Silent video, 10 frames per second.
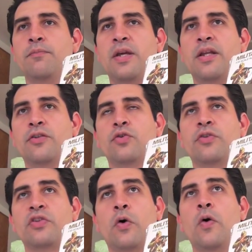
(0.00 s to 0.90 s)

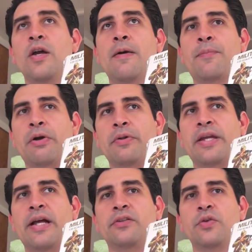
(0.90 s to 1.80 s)
miniature, so
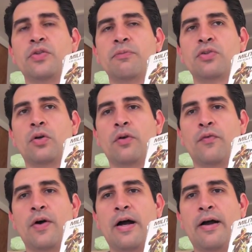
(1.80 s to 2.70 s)
probably I'll do some sort
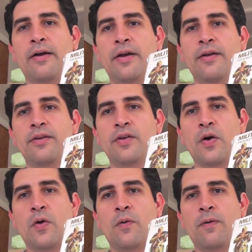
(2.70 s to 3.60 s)
of you
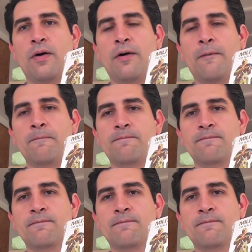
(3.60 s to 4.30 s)
know,